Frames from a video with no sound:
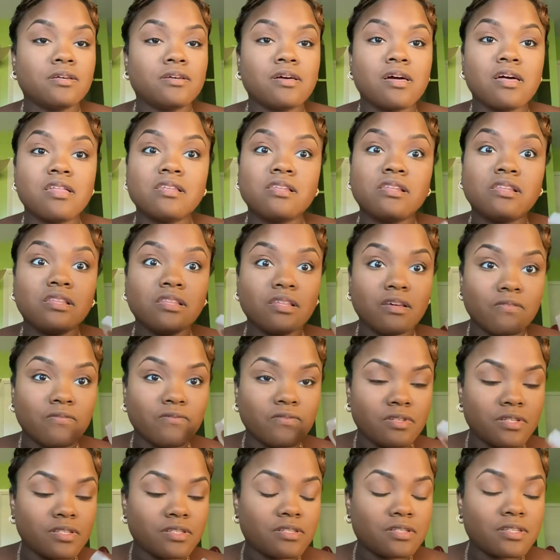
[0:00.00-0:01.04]
Love
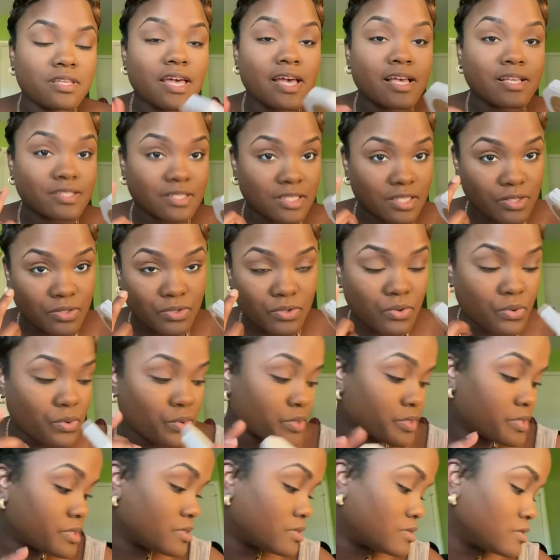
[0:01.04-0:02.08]
this as inner
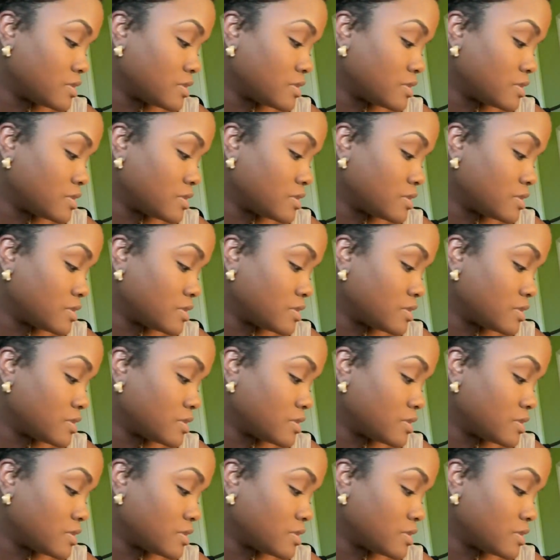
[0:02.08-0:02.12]
corner.